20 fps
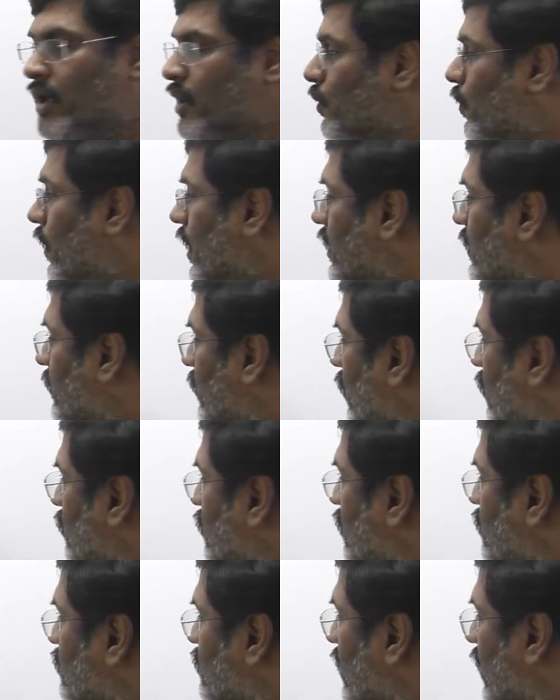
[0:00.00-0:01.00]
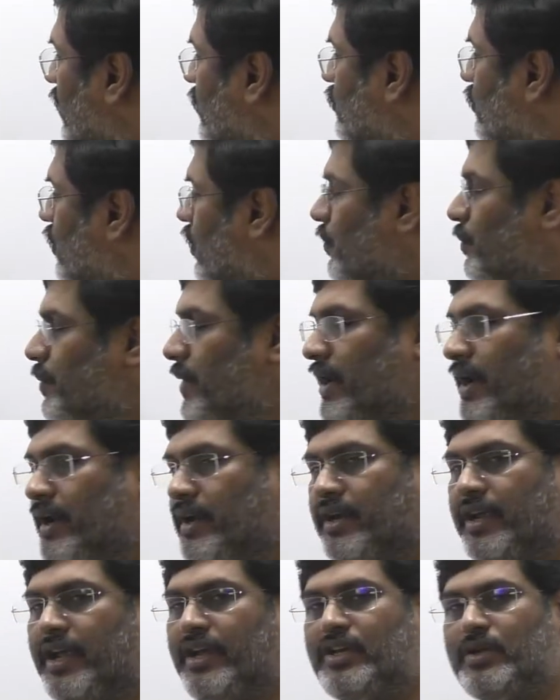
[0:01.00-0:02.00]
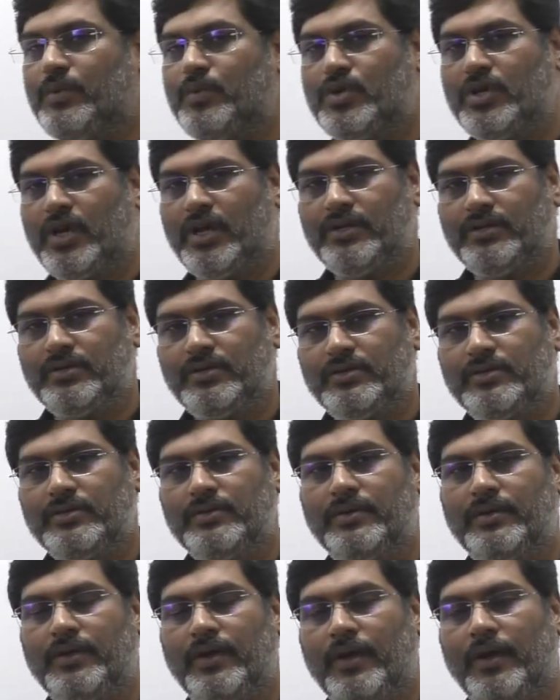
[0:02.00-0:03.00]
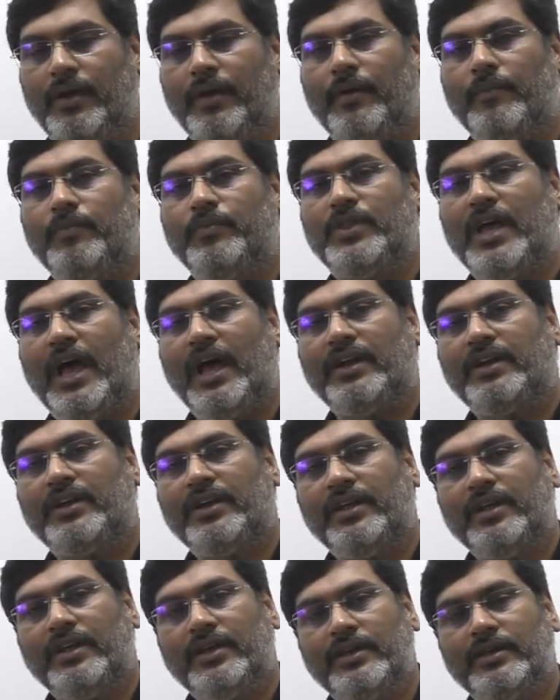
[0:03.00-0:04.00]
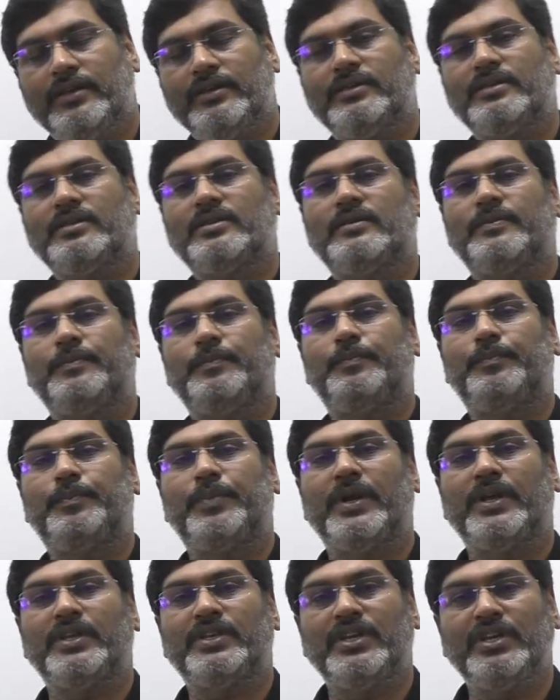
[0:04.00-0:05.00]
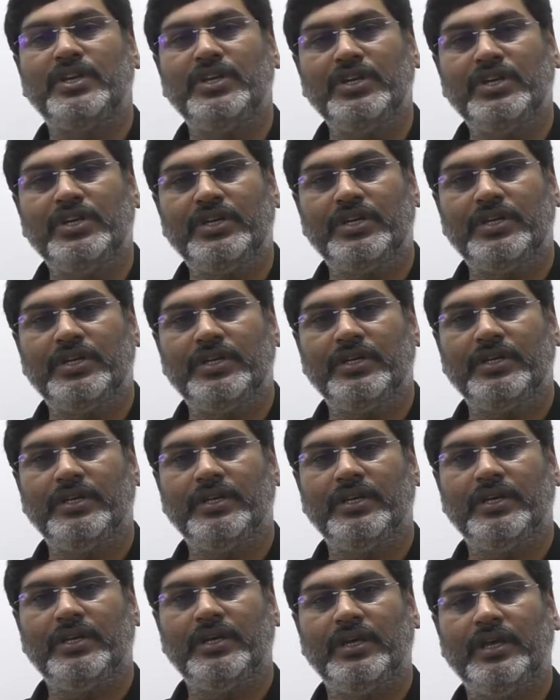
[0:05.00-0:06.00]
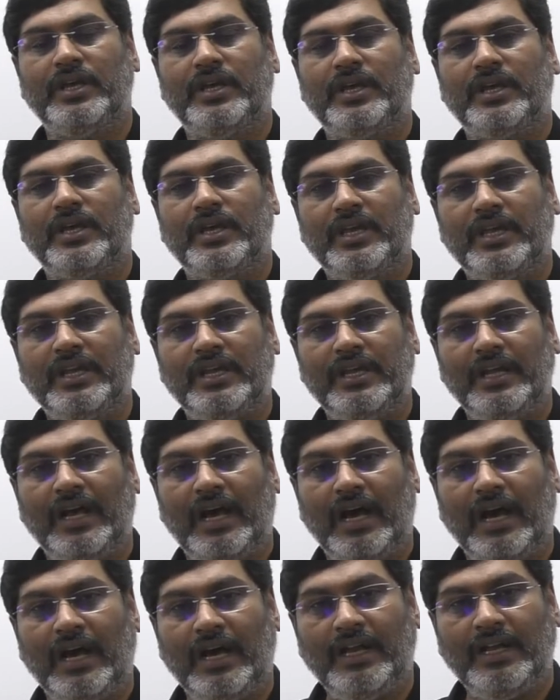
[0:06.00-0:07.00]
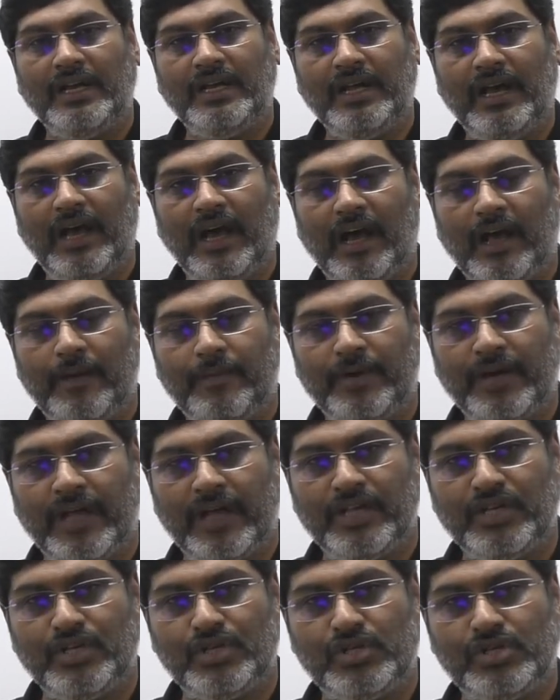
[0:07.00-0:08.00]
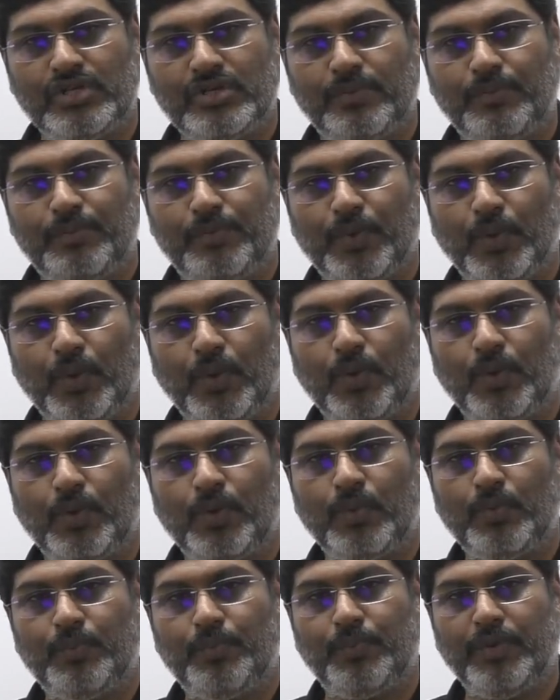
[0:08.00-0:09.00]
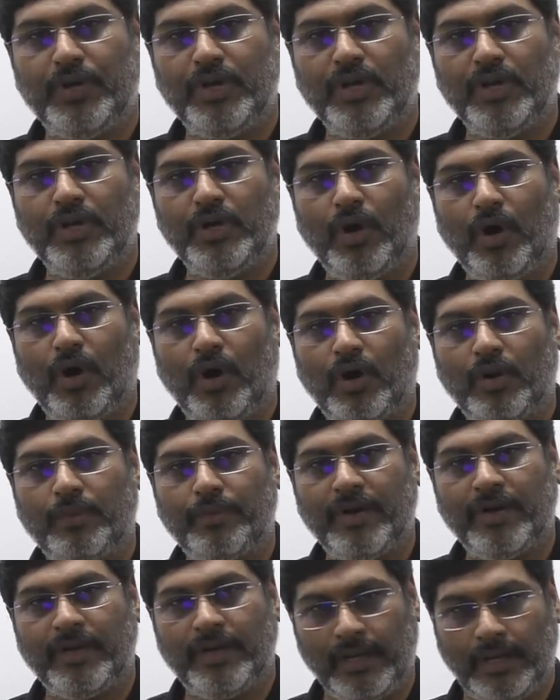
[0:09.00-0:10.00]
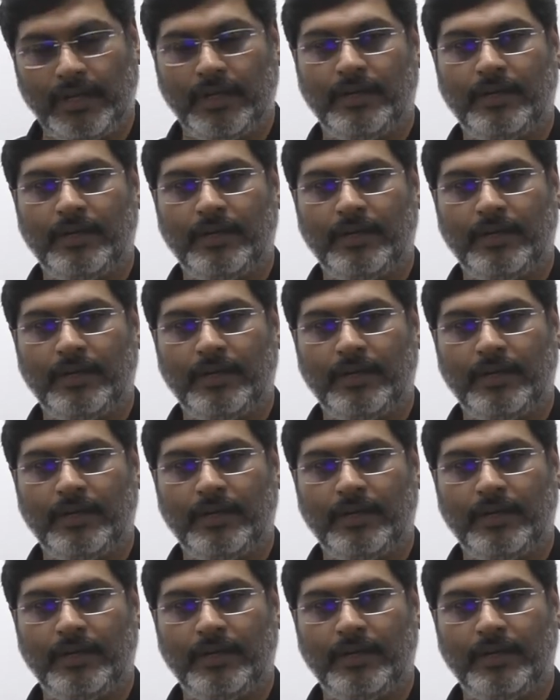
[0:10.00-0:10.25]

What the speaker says: What about this electron pair negative charge? That is present in unhybridized pure p orbital.